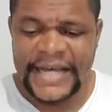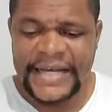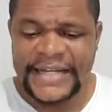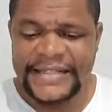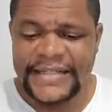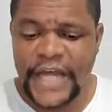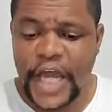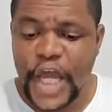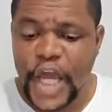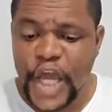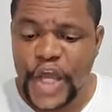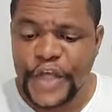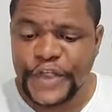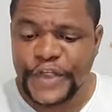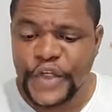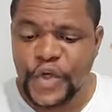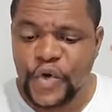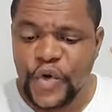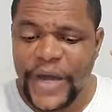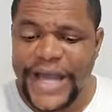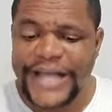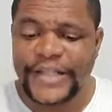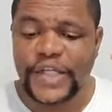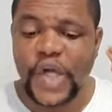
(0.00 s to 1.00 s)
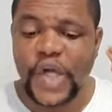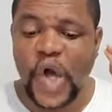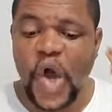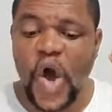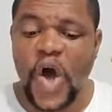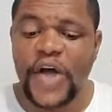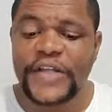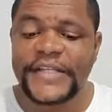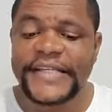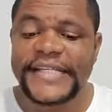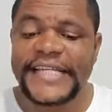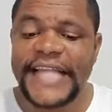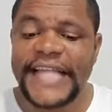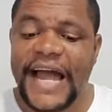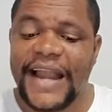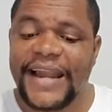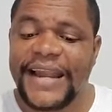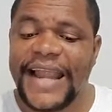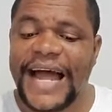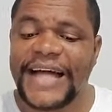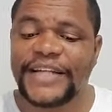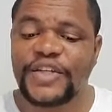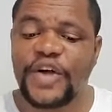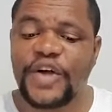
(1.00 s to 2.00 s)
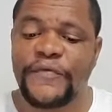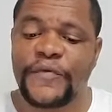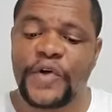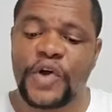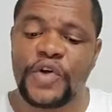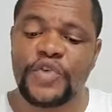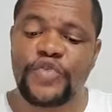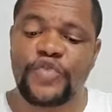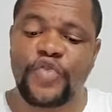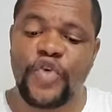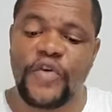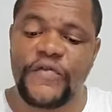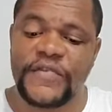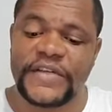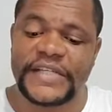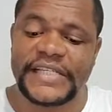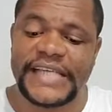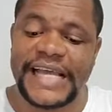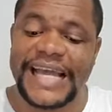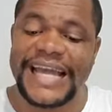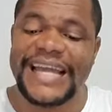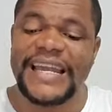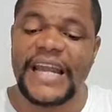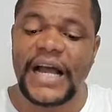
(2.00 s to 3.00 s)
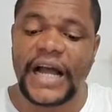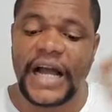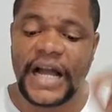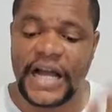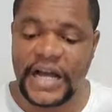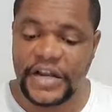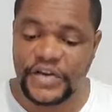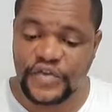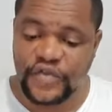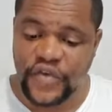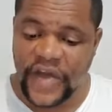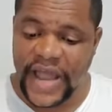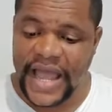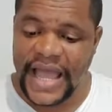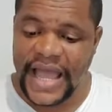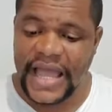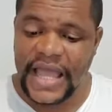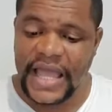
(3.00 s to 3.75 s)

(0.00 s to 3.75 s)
The issue is causing a lot of controversy in the country,